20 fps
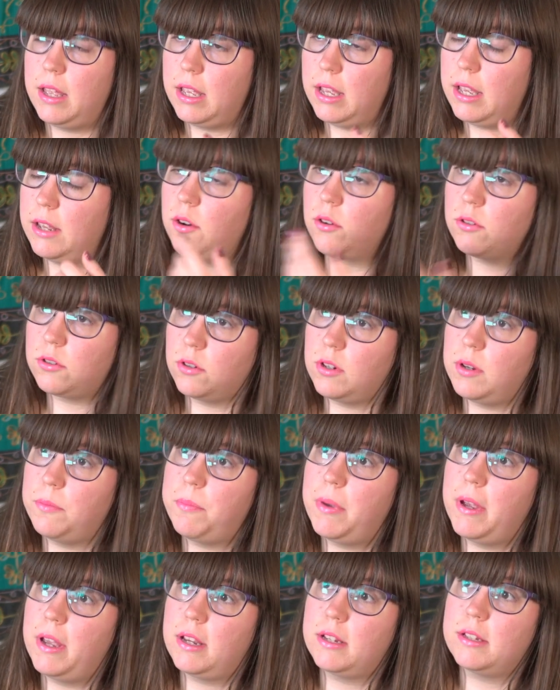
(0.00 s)
It also
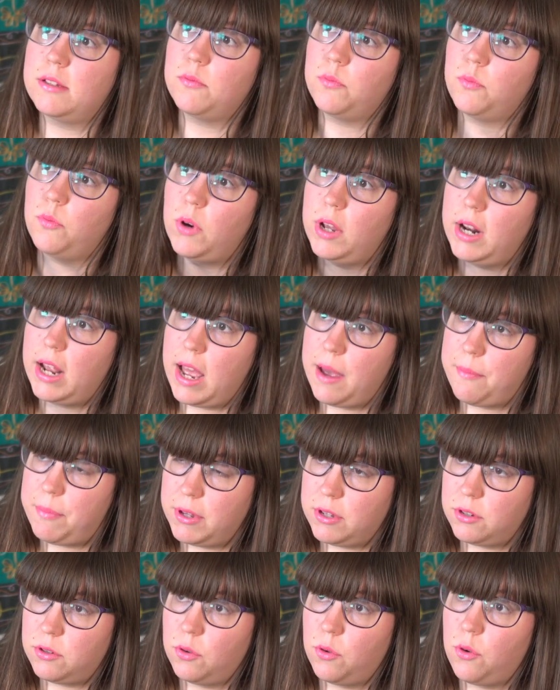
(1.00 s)
depicts what
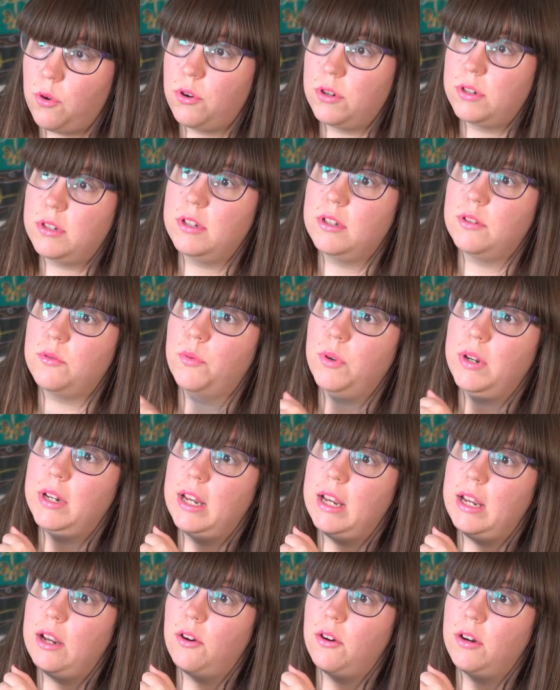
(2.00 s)
happens to horses when
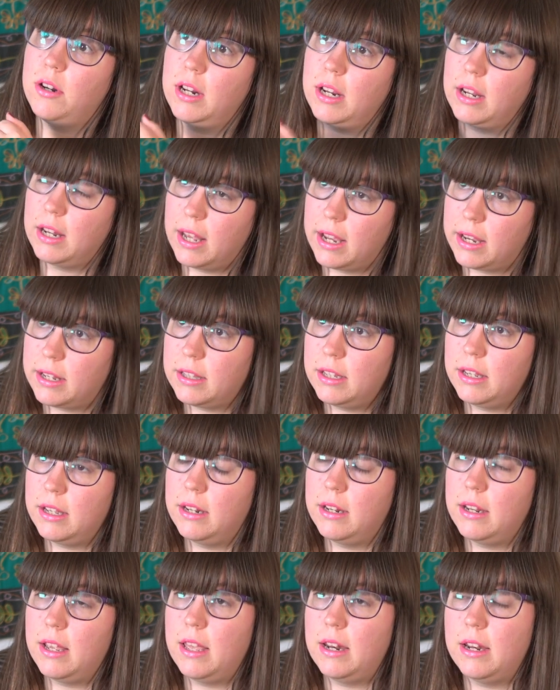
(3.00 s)
they are
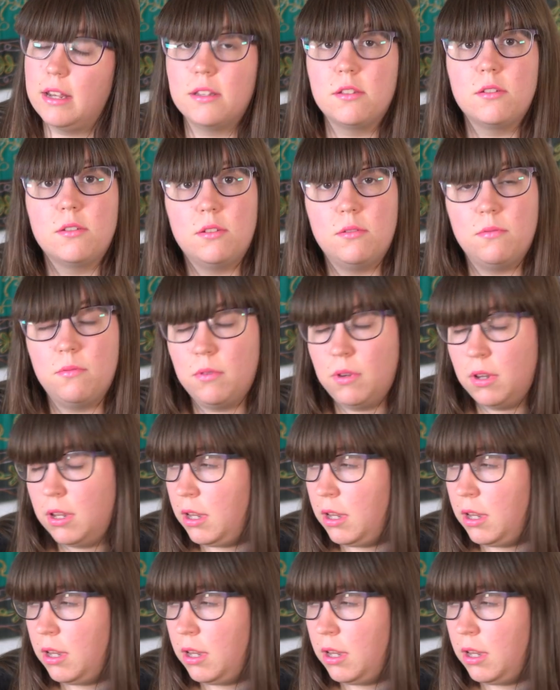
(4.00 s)
neglected, and it's